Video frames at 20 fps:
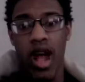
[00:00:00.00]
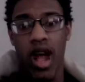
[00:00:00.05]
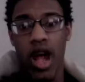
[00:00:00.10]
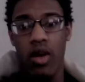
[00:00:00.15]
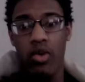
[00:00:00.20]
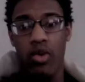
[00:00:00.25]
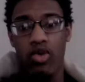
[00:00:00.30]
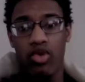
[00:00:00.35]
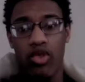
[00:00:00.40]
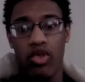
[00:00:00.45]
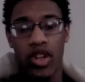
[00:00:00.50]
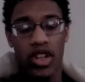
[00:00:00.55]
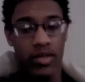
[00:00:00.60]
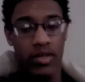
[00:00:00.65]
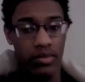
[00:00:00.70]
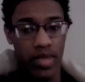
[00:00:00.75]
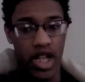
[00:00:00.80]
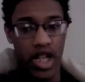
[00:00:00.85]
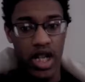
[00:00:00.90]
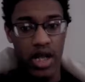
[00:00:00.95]

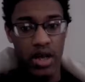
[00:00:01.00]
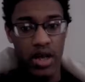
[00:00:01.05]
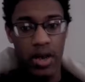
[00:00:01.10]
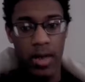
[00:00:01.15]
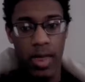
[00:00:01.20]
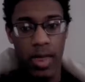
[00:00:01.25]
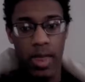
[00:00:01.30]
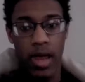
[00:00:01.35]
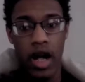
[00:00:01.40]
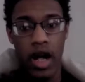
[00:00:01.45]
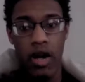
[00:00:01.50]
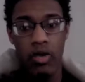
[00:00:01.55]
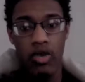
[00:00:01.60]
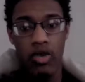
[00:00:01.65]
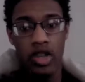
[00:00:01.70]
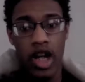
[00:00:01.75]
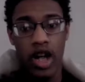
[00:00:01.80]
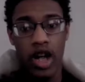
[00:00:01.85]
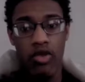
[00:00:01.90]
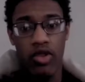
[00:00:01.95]
recommend. I
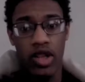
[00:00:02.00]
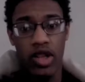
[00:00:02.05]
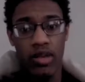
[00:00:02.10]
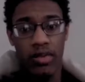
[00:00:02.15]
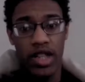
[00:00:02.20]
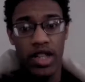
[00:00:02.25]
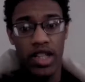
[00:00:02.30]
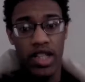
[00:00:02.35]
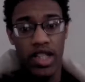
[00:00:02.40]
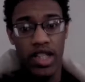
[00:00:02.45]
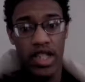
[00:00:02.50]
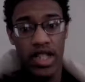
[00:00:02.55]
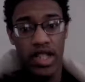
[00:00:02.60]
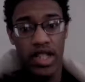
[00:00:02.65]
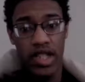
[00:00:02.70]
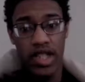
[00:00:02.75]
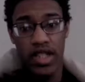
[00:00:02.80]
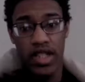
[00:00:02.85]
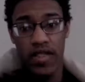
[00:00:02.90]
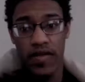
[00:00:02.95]
would not recommend seeing
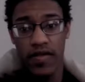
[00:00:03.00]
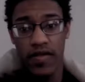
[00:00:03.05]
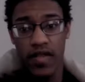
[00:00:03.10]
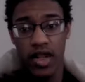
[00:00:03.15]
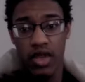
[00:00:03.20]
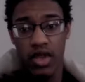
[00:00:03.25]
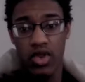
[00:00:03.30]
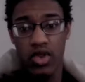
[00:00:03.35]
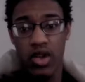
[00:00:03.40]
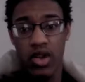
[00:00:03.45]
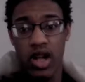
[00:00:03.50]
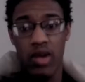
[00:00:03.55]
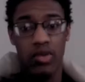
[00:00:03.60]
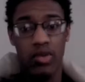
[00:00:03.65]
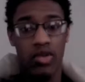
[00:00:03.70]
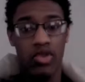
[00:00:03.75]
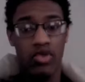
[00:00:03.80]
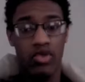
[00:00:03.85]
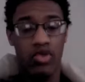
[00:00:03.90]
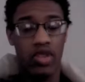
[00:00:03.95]
this in the theater. I
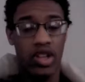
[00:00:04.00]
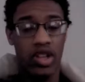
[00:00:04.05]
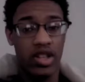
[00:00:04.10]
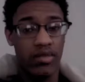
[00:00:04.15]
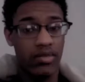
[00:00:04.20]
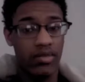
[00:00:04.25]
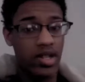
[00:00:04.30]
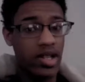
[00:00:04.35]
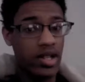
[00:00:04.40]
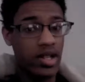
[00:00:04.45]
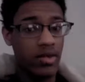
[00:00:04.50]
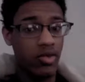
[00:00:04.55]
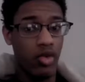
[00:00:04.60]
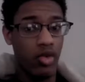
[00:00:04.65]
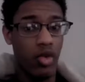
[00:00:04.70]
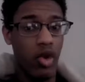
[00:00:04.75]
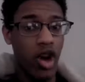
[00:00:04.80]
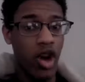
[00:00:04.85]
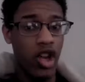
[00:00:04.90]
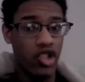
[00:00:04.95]
wouldn't
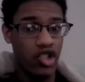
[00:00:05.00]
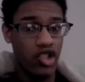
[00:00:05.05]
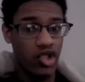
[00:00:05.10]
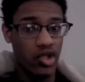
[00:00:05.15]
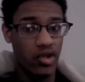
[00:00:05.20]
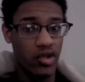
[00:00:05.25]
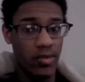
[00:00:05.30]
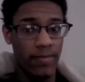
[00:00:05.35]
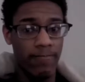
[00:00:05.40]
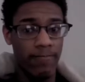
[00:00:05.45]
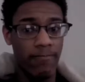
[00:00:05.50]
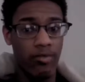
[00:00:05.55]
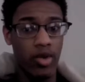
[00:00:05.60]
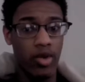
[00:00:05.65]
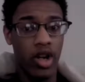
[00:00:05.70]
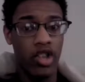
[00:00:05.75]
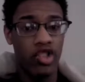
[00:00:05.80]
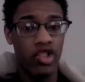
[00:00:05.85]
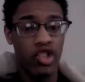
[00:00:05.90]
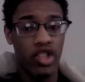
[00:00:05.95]
recommend
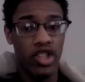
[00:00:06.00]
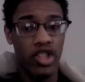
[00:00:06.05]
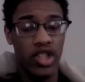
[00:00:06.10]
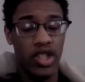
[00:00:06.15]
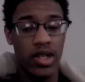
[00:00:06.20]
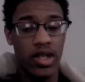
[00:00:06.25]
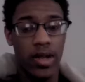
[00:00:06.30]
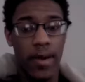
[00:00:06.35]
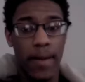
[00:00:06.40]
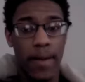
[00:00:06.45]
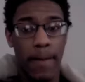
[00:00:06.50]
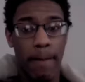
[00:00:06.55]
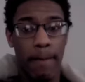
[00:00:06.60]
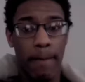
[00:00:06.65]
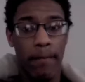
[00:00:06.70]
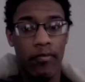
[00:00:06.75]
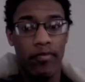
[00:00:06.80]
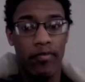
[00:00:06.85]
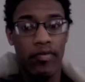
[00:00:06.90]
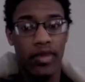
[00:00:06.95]
watching it
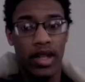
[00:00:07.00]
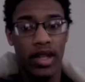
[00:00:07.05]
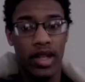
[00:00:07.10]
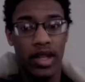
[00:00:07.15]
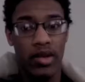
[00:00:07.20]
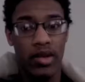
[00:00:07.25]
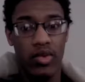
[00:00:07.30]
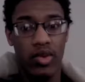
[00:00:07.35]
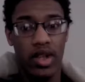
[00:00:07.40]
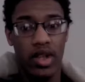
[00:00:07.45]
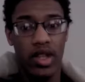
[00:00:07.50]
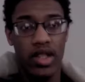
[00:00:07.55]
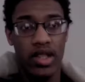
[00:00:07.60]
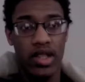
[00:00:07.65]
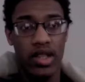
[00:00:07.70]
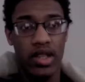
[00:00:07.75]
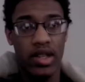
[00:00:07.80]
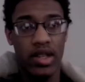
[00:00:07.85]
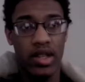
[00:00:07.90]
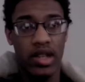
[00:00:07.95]

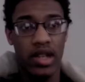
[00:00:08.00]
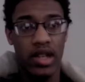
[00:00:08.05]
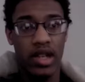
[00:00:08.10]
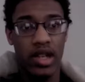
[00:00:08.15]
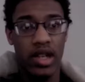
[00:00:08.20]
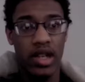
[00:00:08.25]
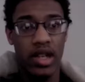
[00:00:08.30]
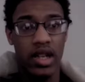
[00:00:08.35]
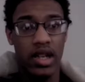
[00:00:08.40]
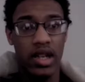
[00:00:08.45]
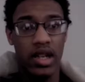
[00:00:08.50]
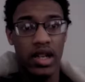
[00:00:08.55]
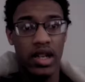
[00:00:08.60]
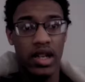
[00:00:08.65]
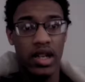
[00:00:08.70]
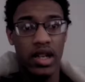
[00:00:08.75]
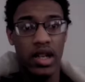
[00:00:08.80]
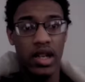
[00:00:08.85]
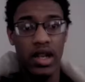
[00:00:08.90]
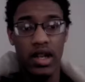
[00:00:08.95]
on
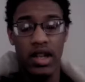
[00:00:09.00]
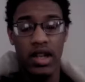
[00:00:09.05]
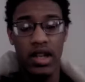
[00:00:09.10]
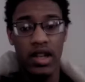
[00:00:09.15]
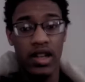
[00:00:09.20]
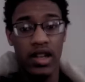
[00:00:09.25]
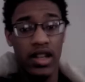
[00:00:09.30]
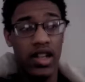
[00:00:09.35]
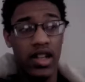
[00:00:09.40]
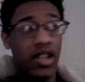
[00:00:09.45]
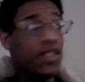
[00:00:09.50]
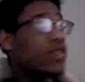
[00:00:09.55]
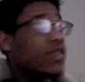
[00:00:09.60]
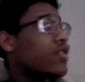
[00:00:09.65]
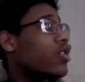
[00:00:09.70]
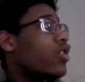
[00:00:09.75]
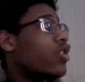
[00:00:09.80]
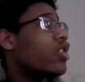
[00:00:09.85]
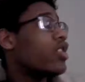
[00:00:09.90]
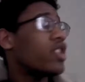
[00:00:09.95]

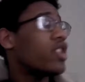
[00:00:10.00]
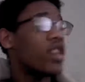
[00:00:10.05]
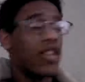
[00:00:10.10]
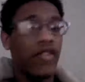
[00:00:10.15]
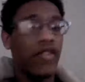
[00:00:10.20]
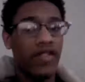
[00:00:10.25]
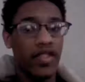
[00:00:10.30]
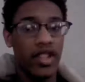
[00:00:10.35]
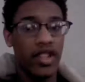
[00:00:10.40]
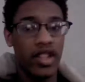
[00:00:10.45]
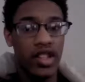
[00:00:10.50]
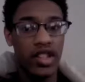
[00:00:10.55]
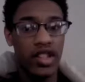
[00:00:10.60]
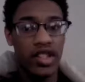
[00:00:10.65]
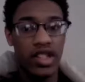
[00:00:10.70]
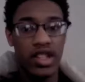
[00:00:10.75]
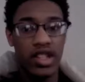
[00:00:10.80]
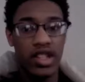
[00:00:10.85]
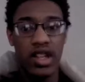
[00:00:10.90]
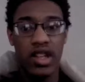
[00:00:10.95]
Netflix.
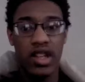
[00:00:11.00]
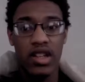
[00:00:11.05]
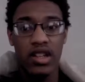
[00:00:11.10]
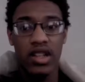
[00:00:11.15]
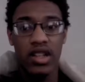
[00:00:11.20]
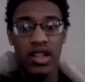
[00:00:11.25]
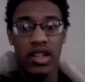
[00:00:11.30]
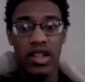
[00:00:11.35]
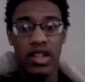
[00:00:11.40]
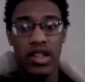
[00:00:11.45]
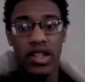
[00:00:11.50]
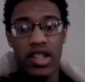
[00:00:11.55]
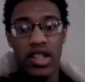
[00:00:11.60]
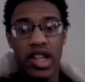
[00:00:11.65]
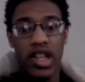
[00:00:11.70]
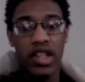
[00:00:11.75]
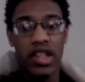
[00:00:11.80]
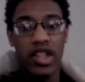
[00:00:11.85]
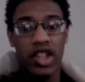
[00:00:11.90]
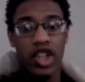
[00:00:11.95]
The least
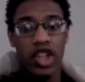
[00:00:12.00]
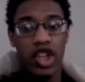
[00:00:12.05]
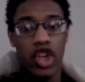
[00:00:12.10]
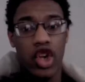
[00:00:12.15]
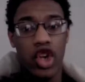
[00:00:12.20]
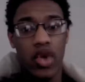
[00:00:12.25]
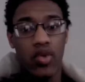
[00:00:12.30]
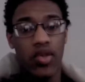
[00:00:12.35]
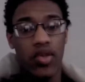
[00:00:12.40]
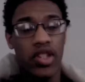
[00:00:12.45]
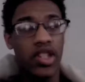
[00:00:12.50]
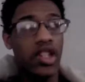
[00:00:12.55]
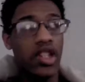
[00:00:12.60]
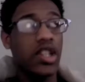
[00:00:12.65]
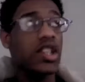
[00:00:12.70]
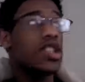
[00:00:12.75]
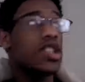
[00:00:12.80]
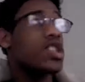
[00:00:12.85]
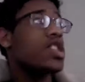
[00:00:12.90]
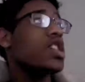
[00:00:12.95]
I can go with
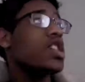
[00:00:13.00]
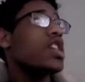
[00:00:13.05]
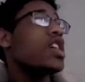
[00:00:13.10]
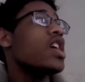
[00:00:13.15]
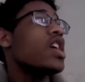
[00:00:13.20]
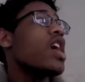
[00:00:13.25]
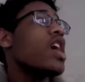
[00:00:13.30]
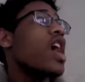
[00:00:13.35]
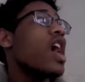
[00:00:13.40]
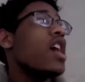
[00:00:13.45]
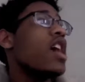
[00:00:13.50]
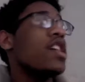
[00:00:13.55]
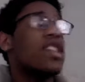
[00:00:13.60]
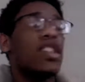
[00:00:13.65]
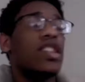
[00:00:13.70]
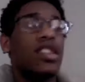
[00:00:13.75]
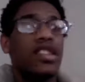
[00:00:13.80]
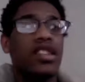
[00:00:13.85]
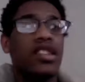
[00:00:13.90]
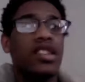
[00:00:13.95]
this, I
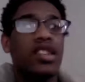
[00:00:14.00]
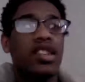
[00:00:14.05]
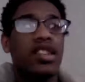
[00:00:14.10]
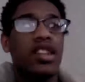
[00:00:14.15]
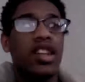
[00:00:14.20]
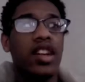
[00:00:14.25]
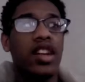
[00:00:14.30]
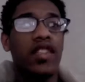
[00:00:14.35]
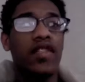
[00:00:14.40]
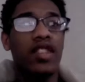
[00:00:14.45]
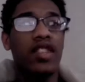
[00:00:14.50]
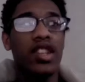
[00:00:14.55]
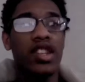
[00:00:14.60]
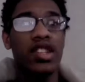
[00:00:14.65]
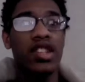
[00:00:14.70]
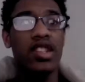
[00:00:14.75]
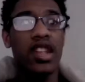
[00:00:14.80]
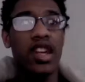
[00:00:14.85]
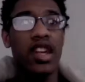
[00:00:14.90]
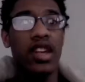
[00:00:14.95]
can give
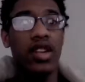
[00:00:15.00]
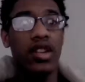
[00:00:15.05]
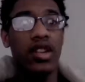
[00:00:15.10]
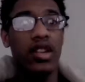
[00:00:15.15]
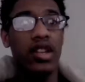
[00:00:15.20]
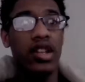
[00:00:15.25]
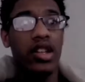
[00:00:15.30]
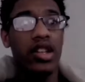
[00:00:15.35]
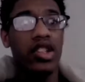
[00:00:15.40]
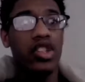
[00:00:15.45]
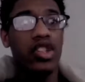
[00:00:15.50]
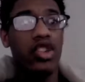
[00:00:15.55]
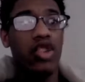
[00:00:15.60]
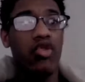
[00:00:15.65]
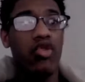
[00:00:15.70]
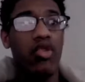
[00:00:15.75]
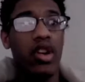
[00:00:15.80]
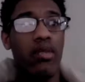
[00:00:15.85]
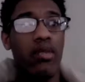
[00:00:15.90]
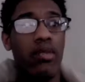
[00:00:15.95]
this at least a
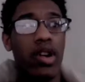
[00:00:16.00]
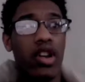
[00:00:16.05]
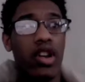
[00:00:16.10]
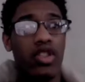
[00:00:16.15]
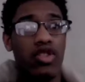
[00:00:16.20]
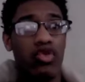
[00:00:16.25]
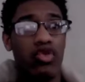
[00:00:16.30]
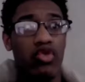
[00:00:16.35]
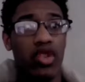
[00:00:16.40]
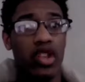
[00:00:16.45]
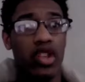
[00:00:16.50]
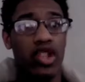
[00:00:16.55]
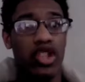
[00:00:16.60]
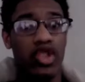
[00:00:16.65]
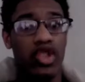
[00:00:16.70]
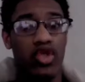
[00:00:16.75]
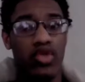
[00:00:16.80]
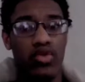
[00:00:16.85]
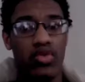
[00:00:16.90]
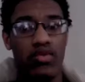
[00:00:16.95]
Redbox
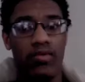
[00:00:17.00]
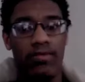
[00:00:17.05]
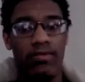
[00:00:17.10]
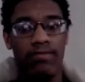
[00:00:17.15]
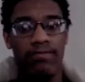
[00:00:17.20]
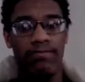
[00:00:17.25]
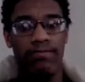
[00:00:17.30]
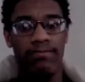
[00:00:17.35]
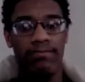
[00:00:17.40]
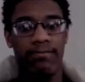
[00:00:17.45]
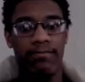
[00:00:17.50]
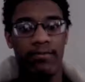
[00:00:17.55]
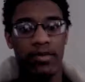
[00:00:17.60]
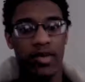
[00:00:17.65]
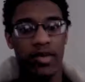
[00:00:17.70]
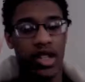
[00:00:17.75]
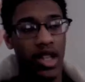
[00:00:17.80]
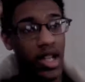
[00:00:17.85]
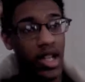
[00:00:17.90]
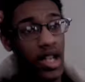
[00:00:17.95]
rental,
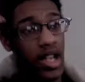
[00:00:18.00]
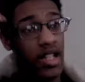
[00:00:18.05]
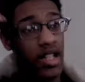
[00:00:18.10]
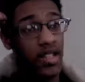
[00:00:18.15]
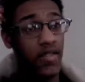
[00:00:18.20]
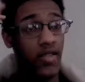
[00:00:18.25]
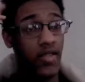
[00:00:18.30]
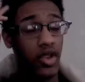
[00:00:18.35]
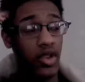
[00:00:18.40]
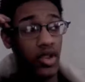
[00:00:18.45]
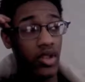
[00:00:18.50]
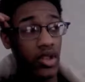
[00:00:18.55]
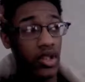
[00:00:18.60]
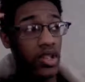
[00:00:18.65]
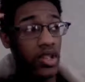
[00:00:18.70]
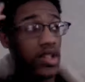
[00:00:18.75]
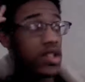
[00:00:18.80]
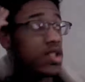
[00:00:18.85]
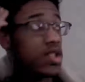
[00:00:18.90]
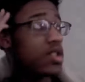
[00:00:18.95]
at the very
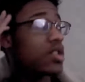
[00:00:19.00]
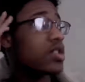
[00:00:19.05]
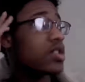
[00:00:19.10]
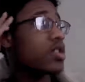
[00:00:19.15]
least,